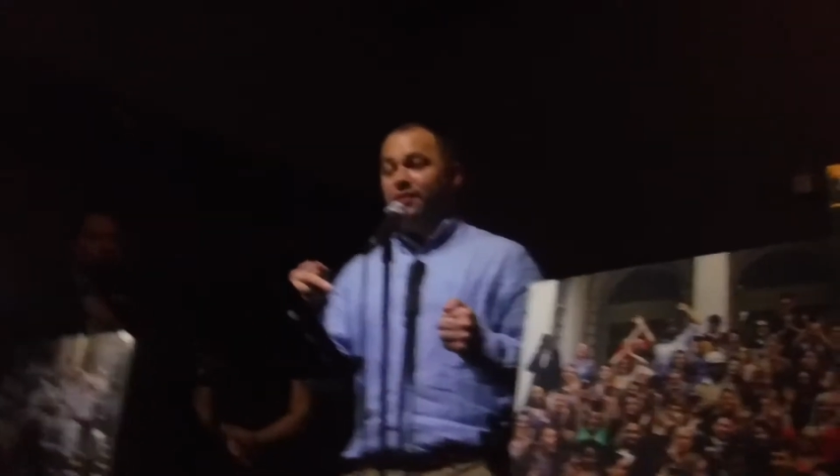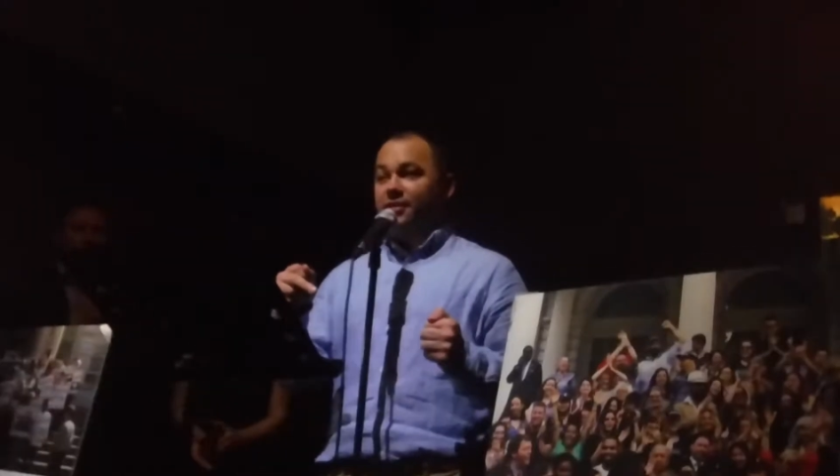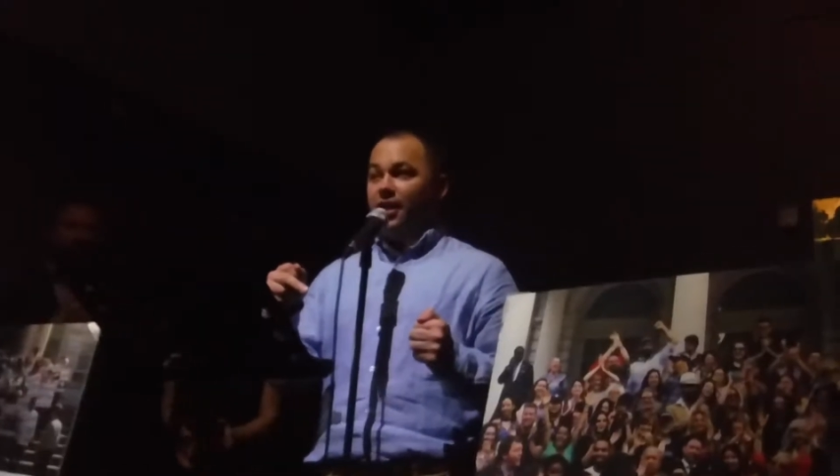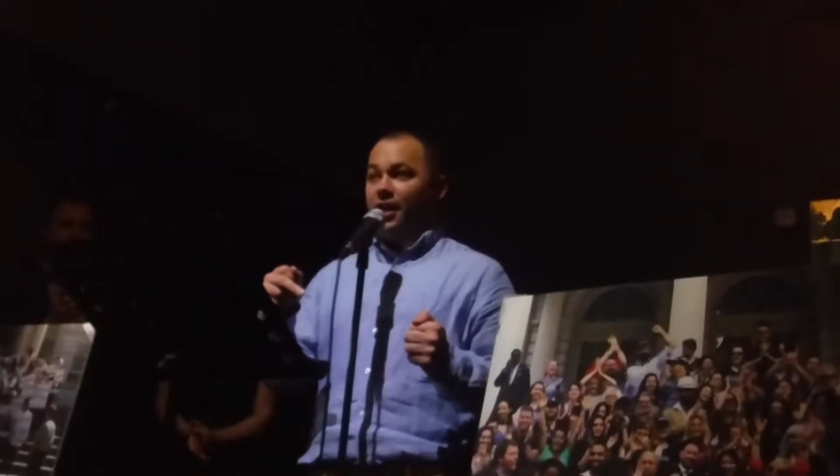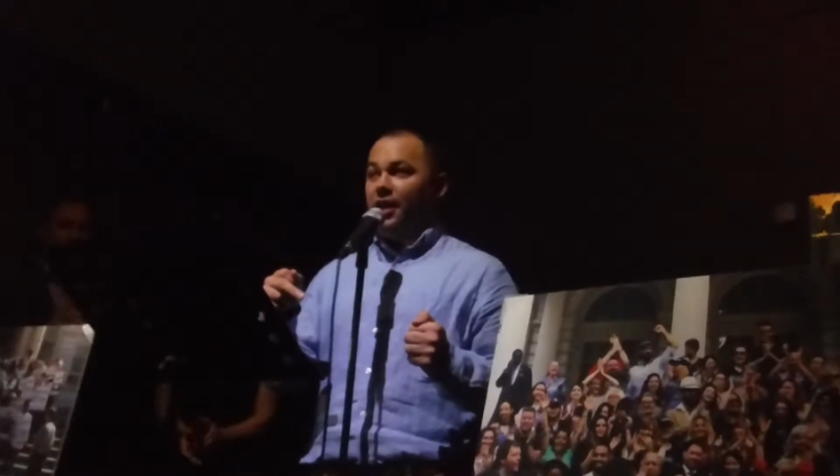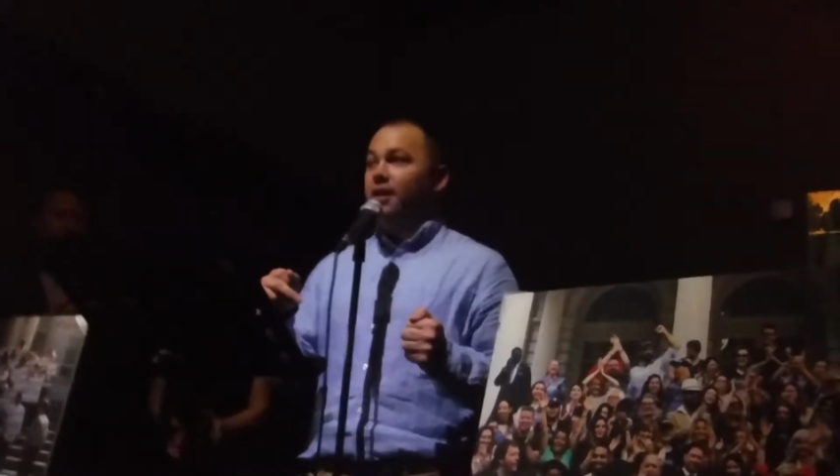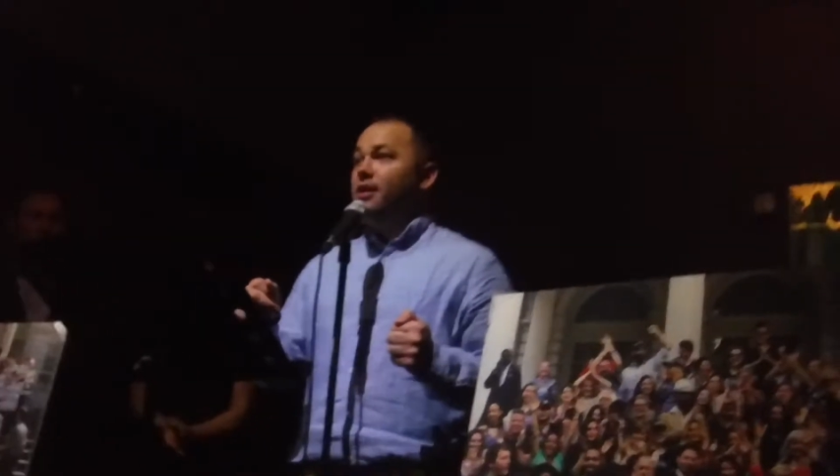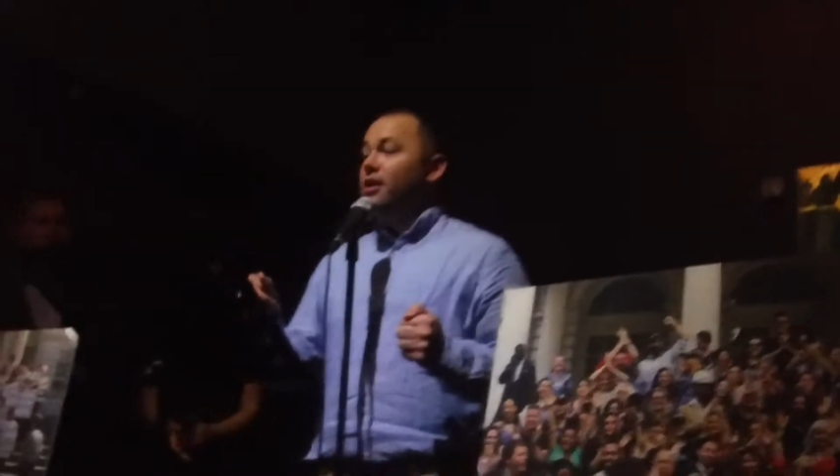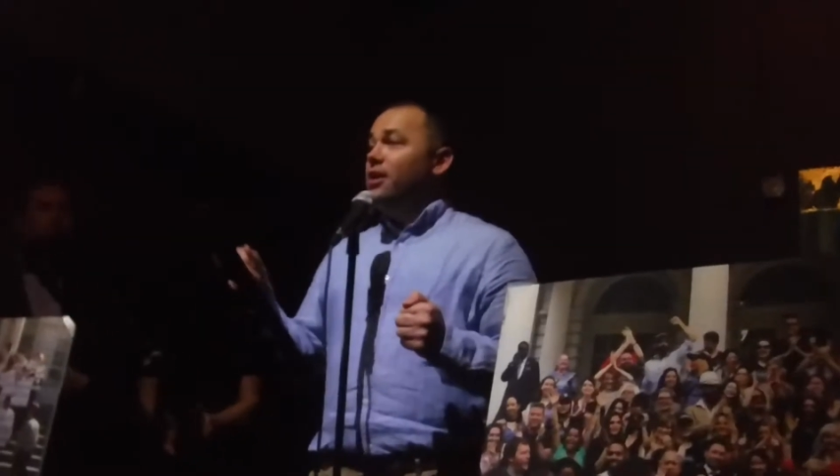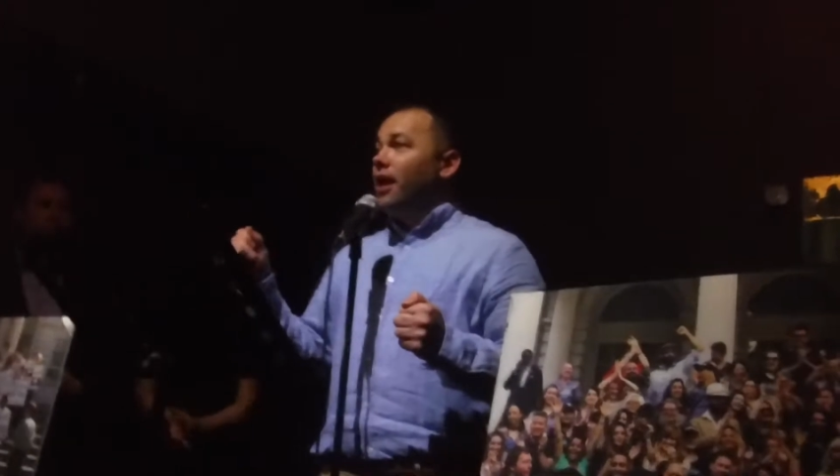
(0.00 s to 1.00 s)
City.
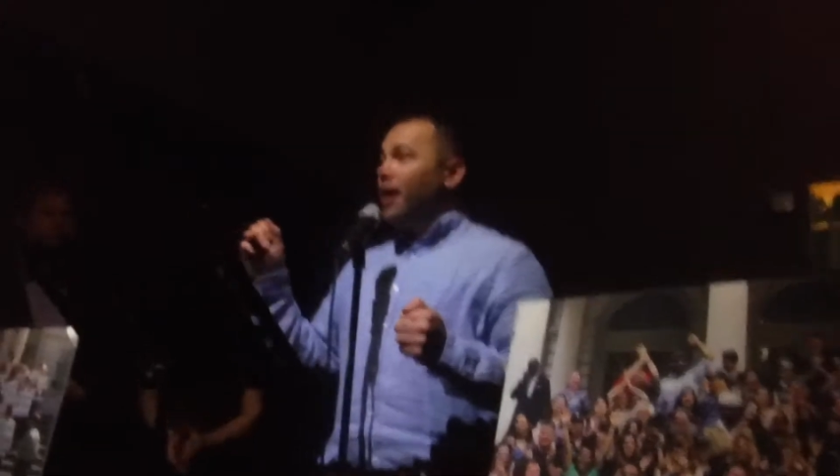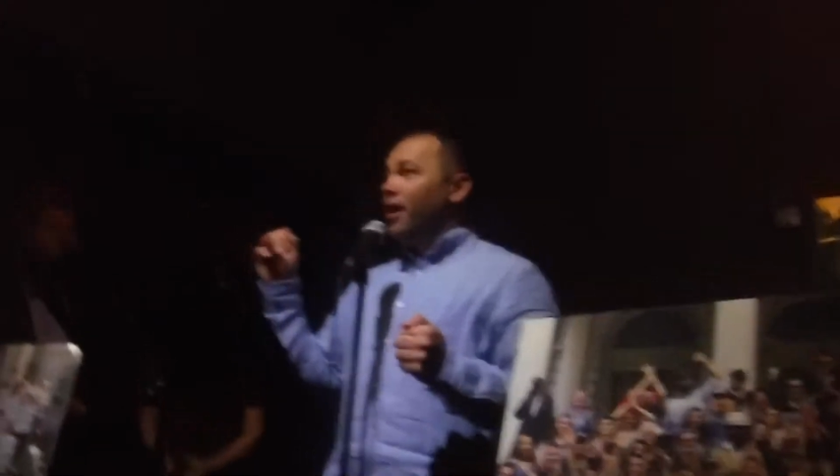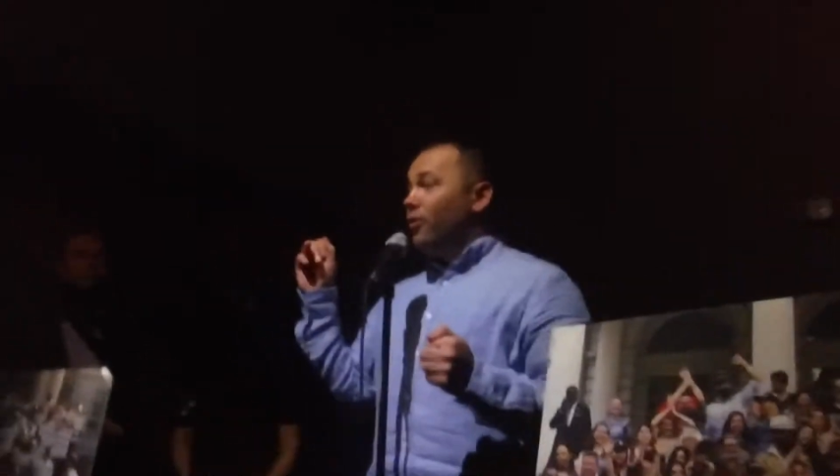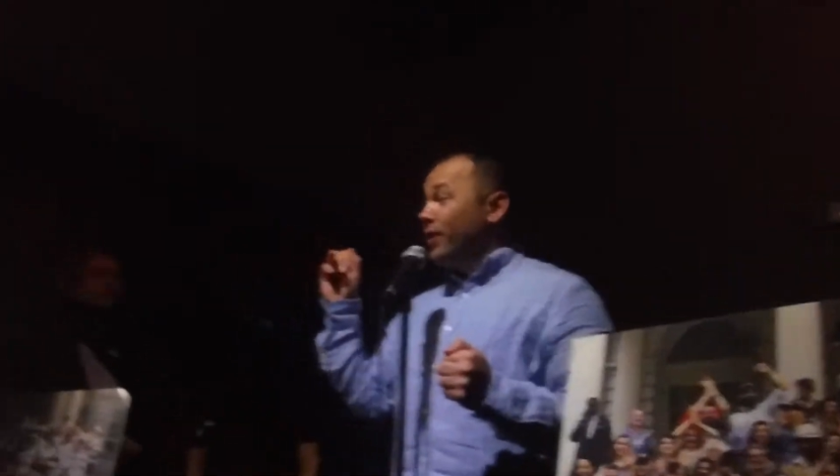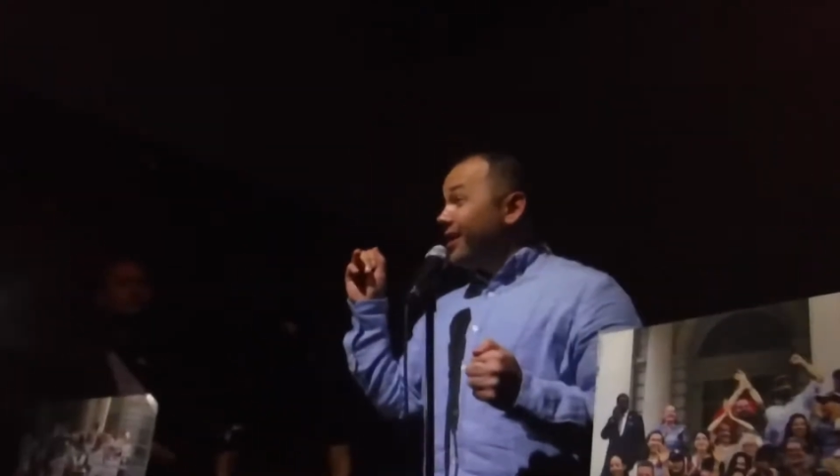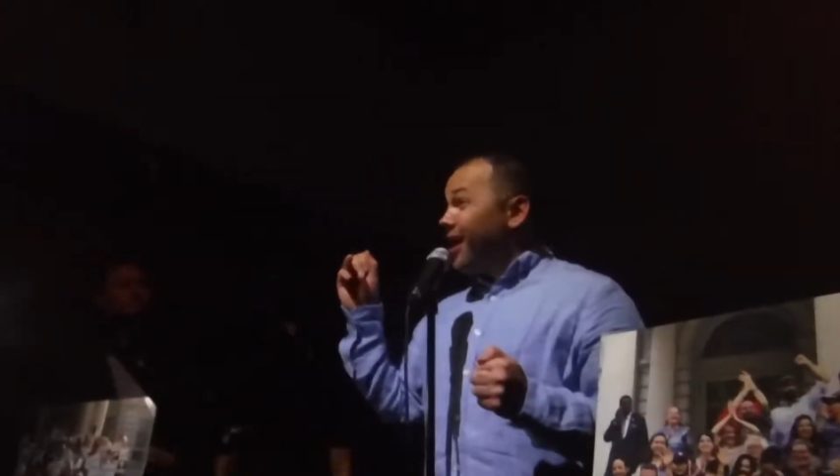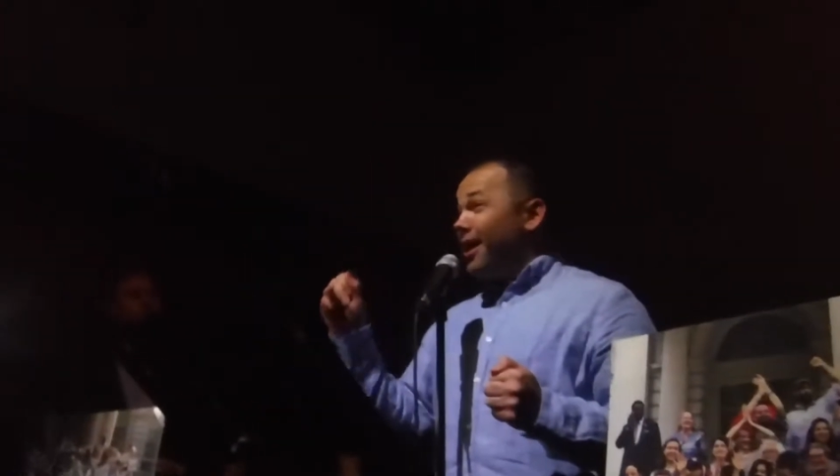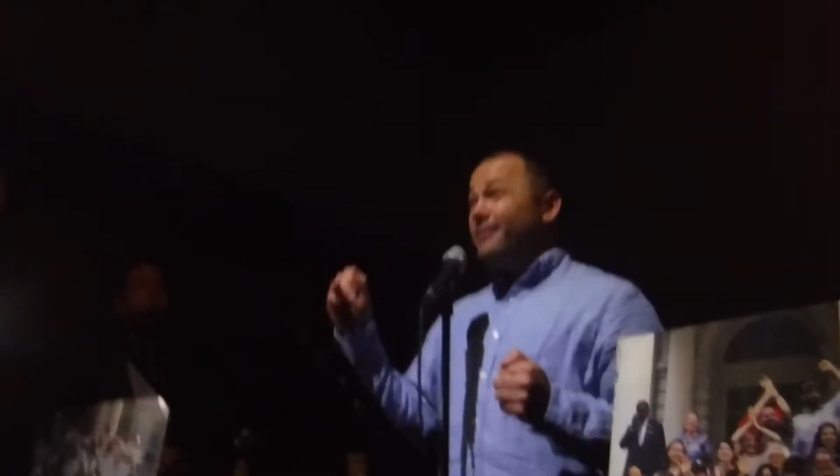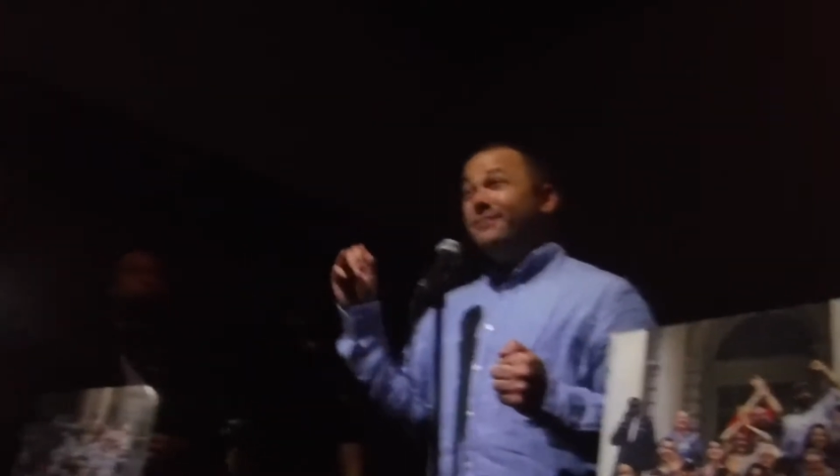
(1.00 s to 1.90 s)
We got